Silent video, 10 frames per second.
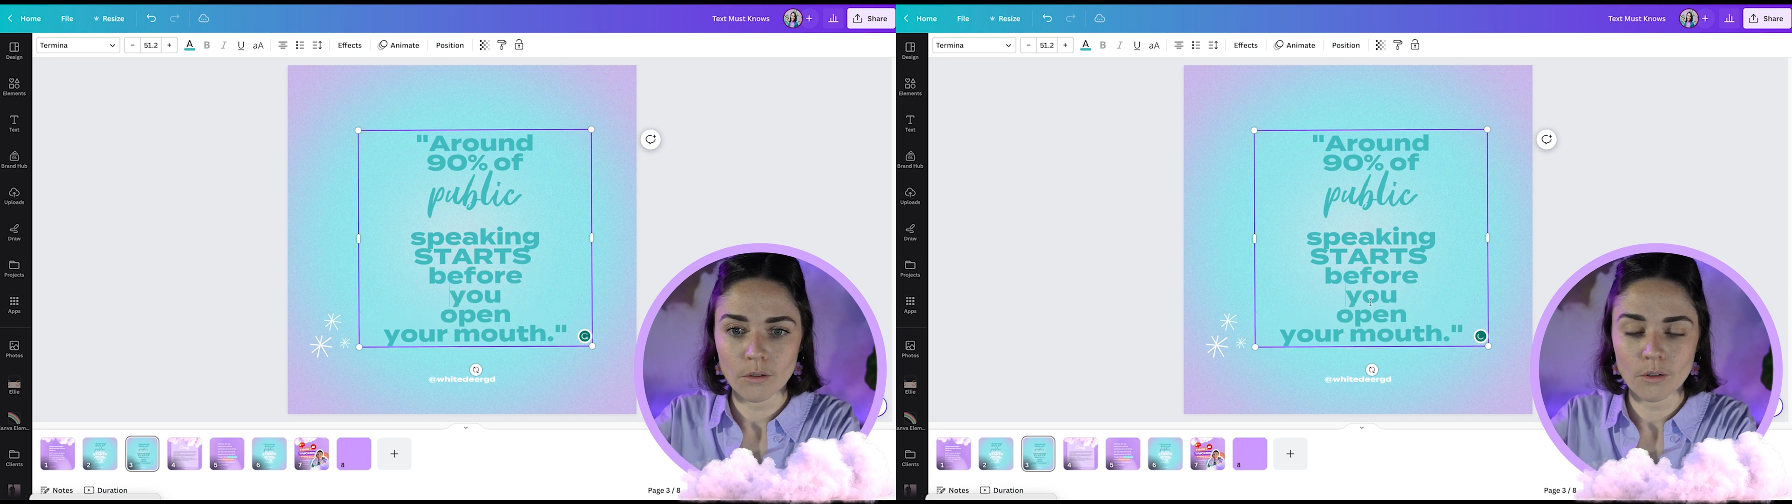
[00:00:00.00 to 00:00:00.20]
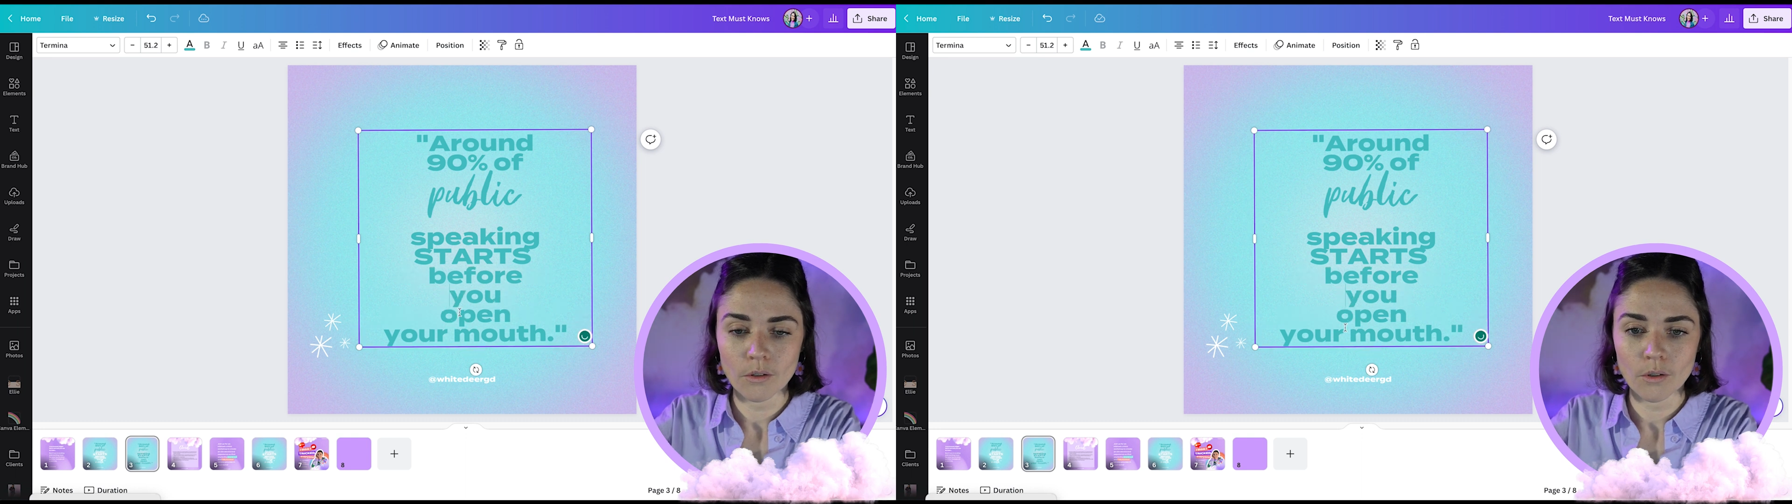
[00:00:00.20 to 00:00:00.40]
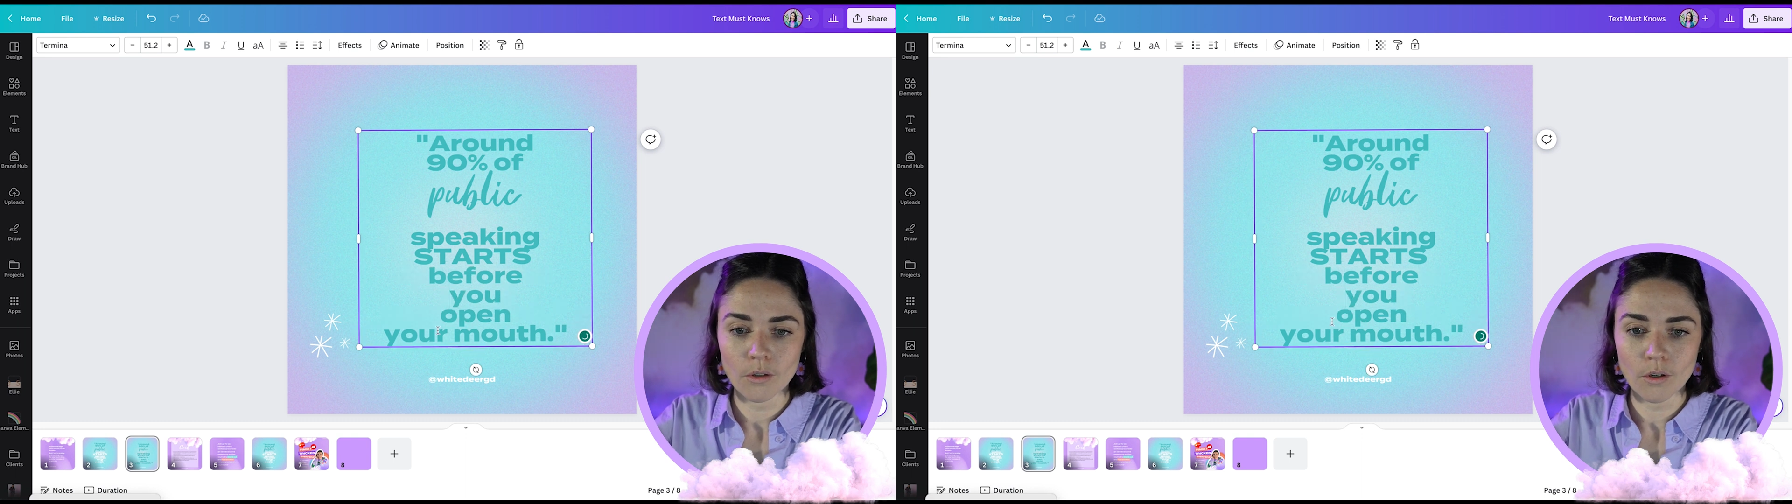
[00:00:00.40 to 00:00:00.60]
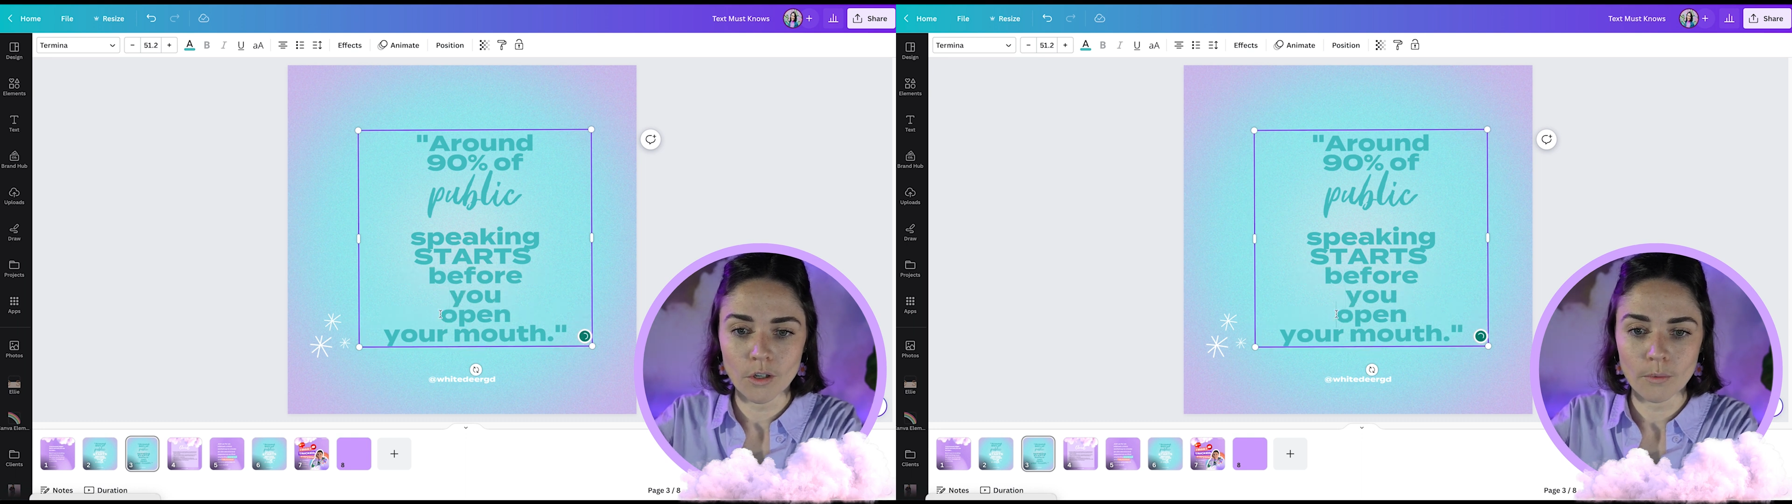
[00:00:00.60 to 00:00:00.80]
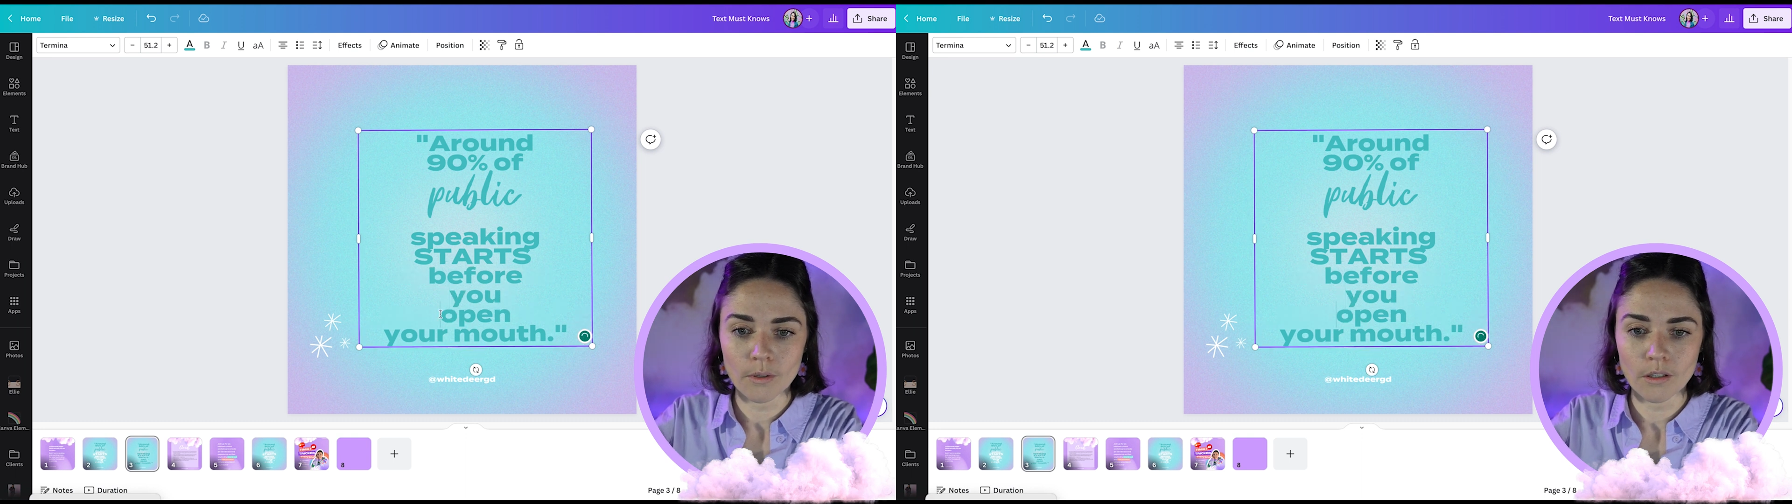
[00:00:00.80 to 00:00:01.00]
you
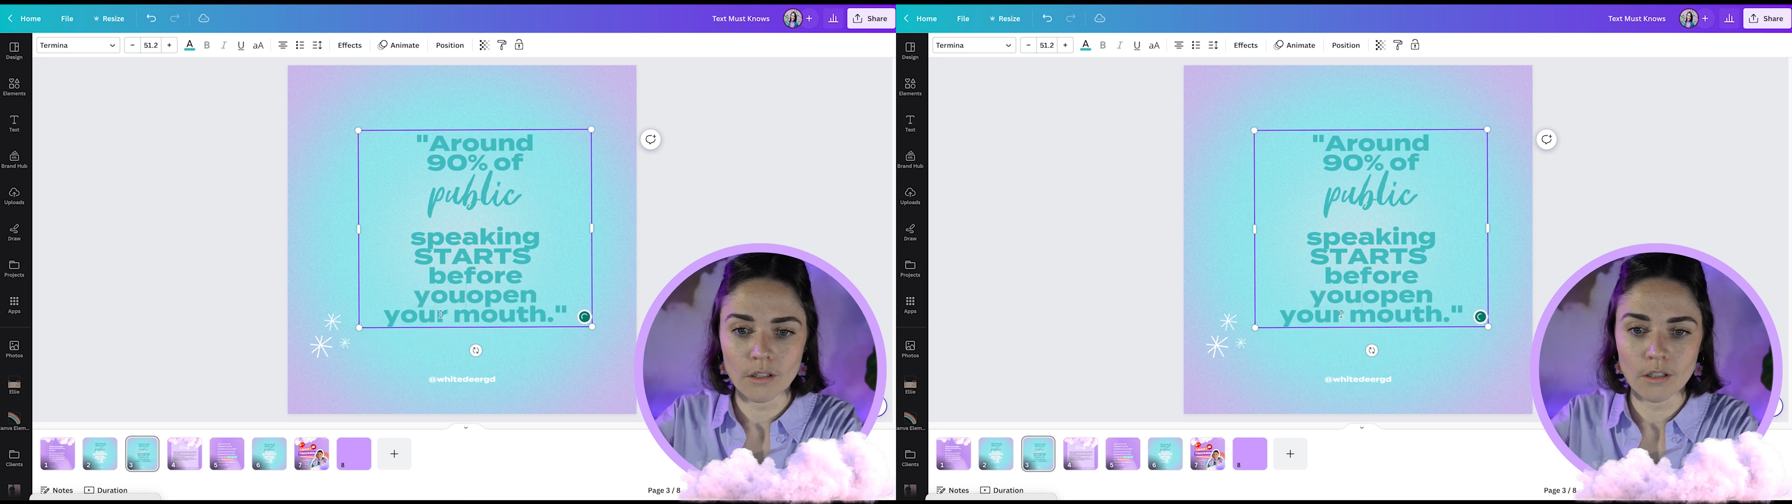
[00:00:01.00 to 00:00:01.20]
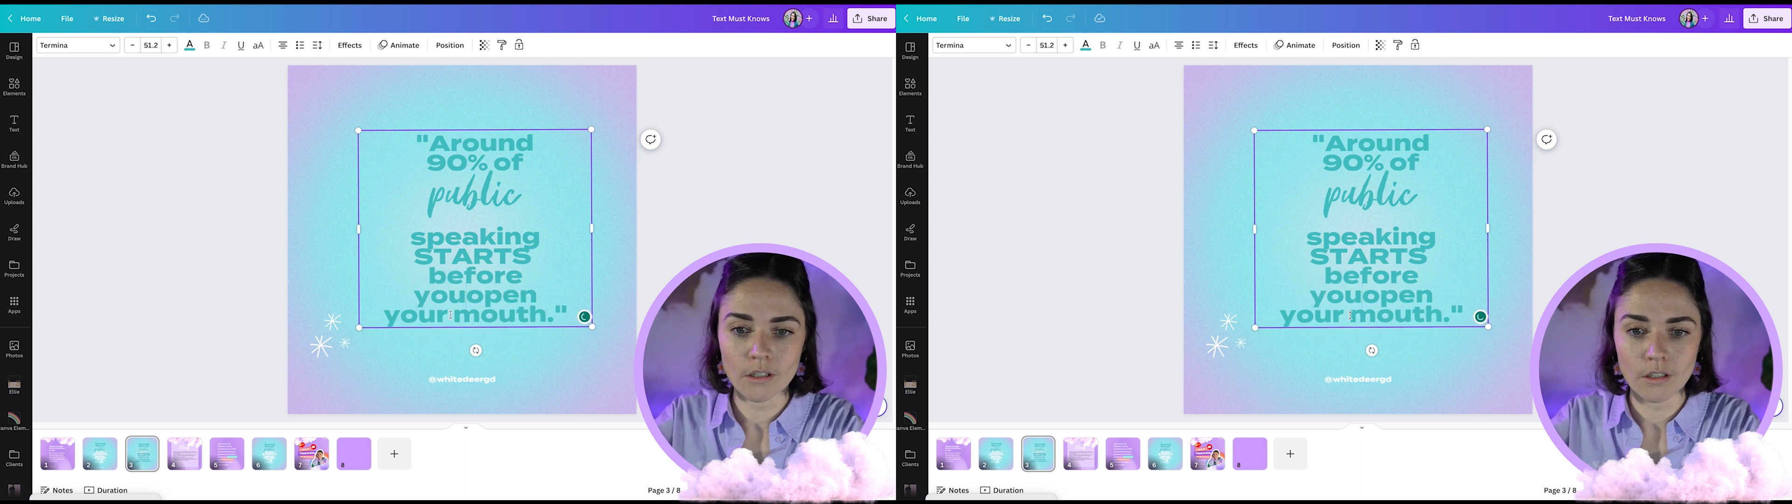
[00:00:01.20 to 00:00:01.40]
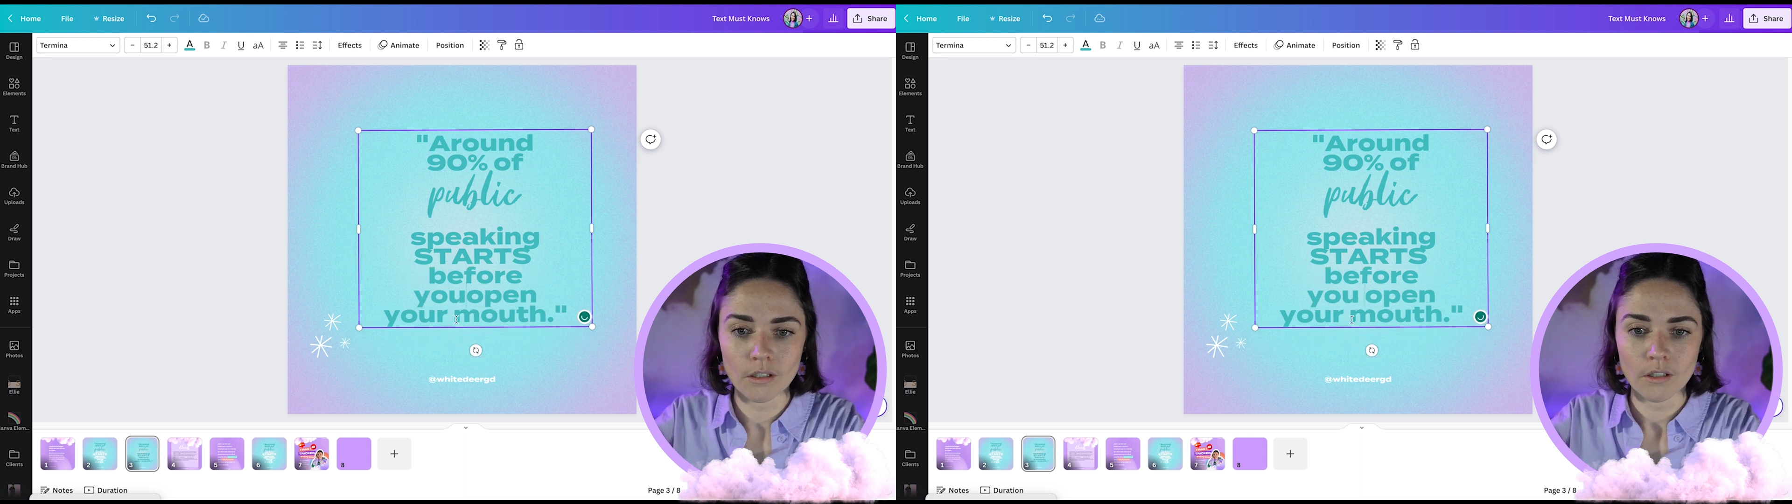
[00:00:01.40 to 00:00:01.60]
open